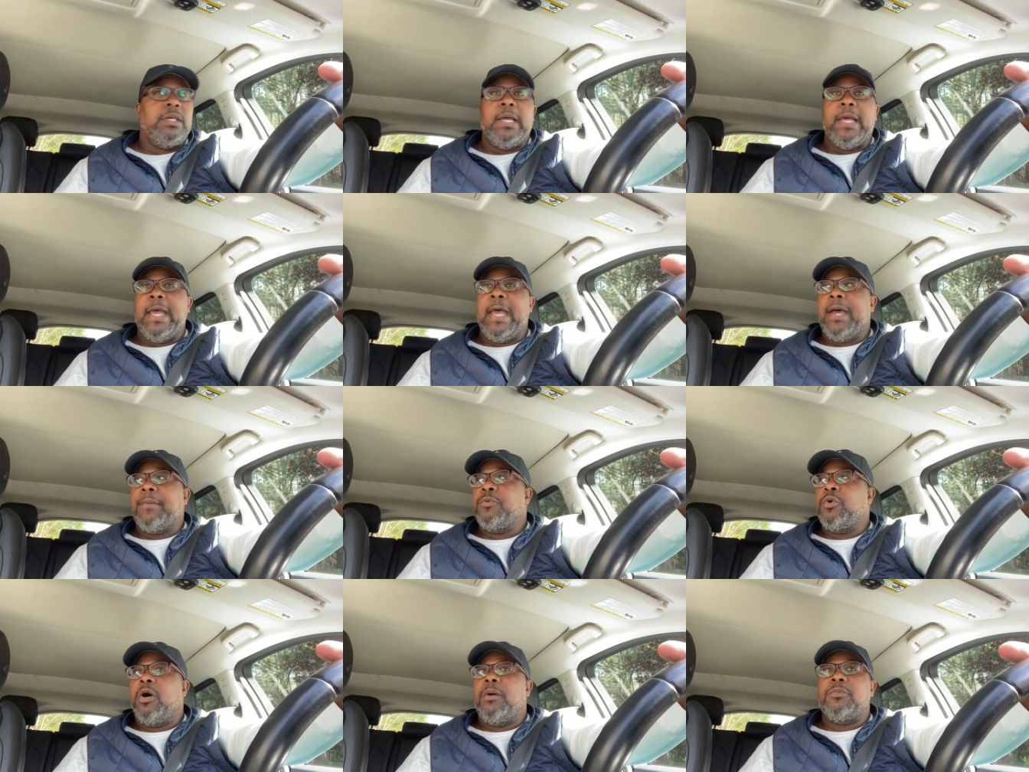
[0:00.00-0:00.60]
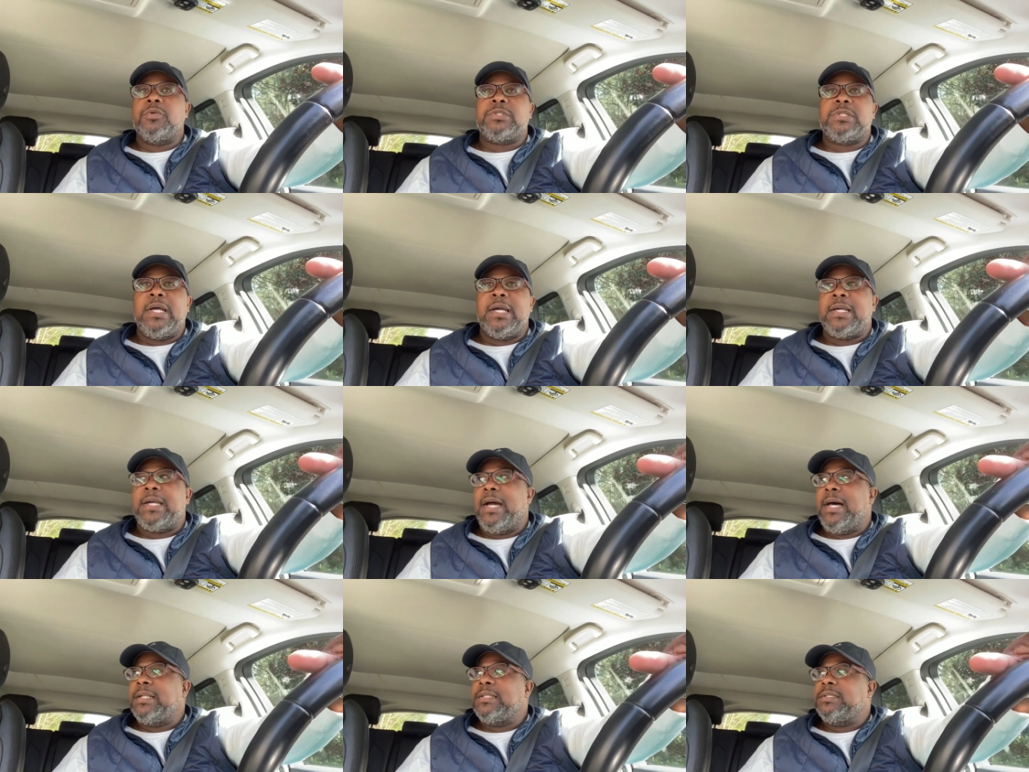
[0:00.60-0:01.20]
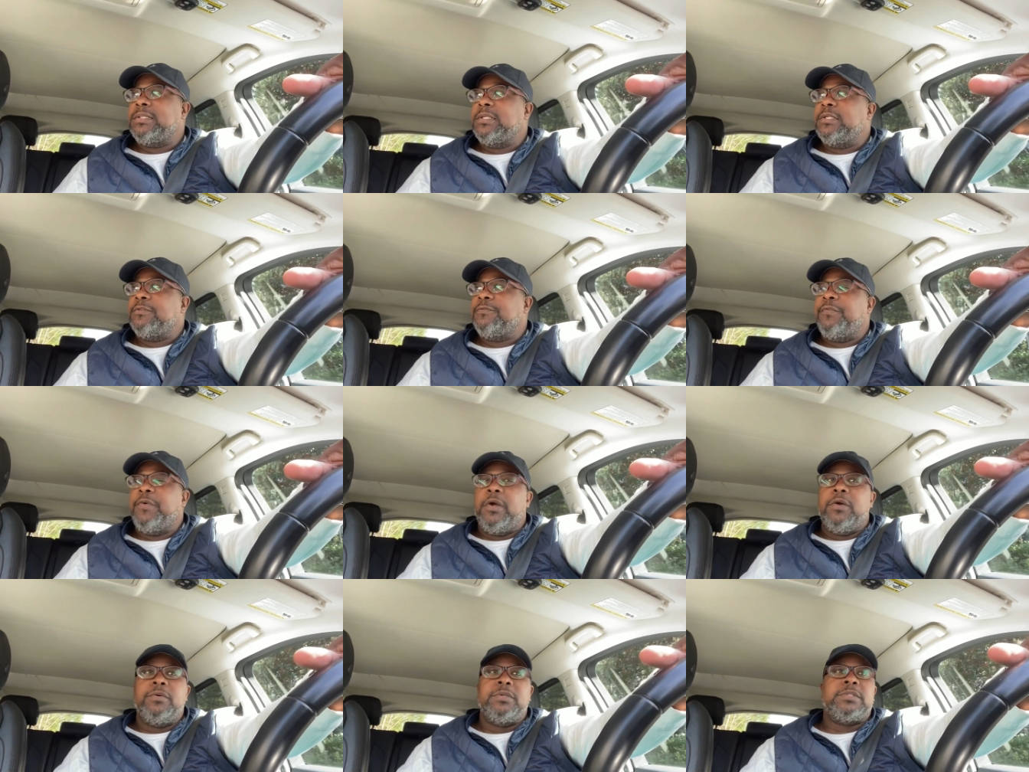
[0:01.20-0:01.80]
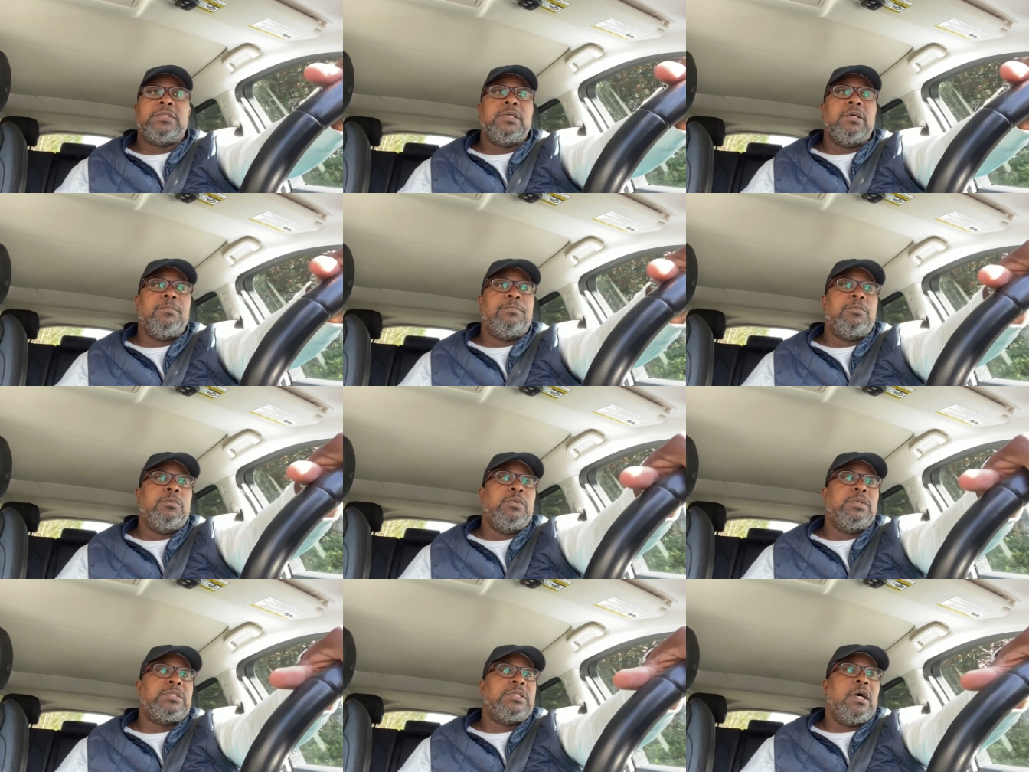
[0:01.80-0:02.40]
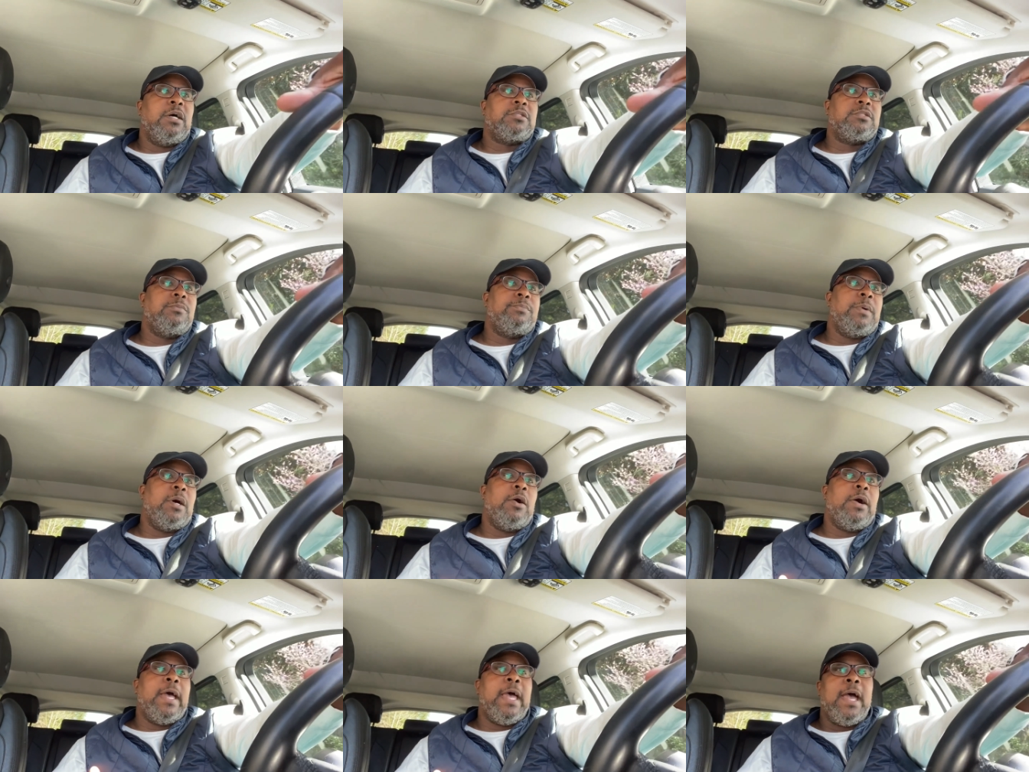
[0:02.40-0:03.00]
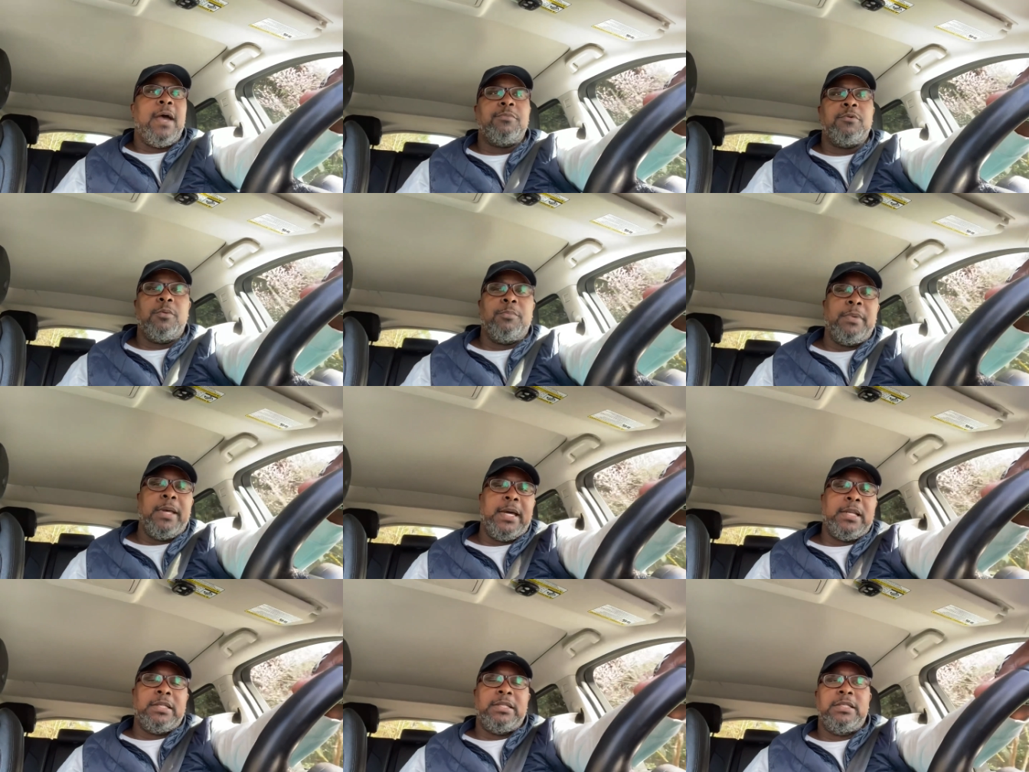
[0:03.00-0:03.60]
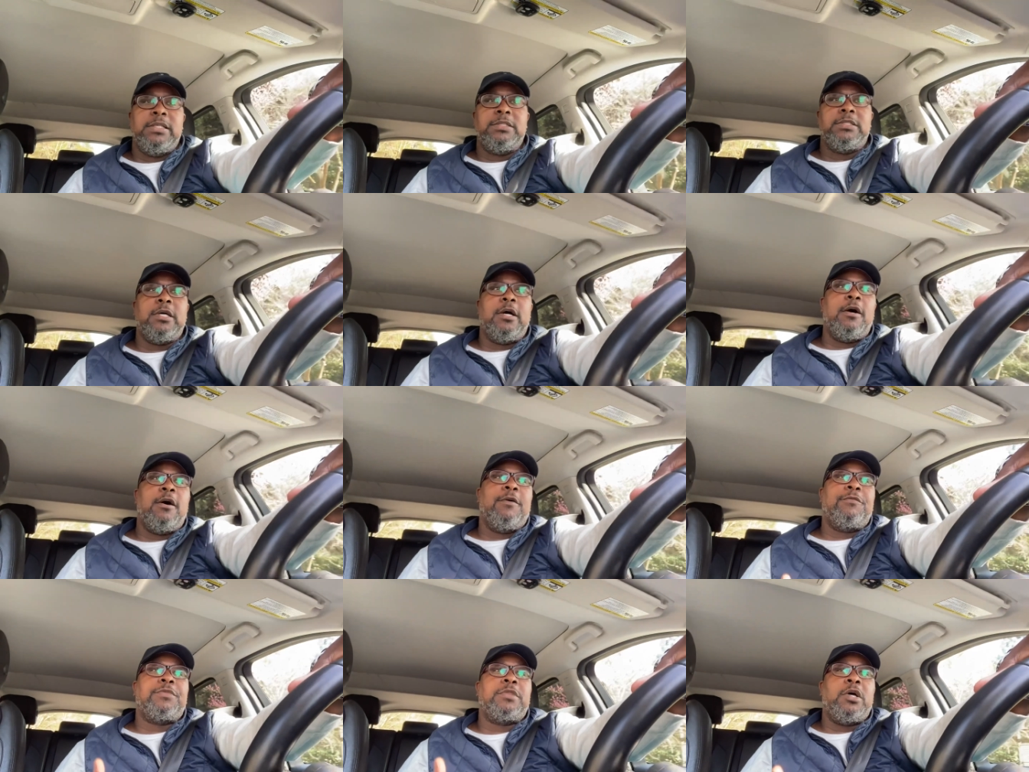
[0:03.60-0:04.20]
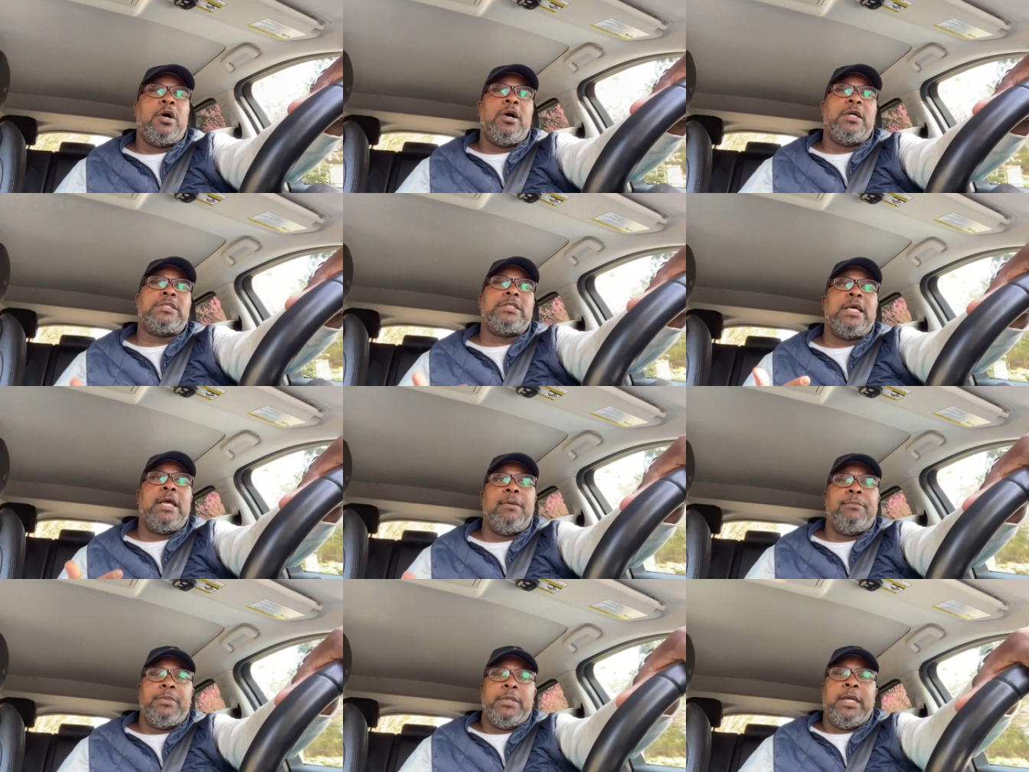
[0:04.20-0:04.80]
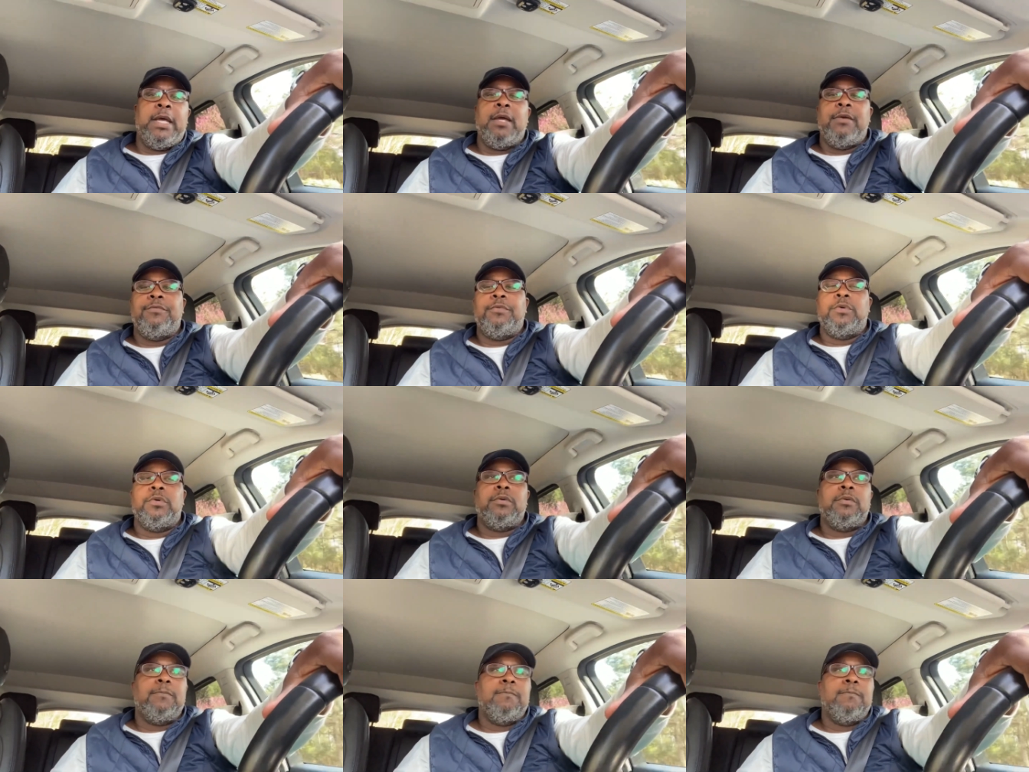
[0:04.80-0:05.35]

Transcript: Abnormal psychology is very simple. It talks about abnormalities of thoughts and behavior.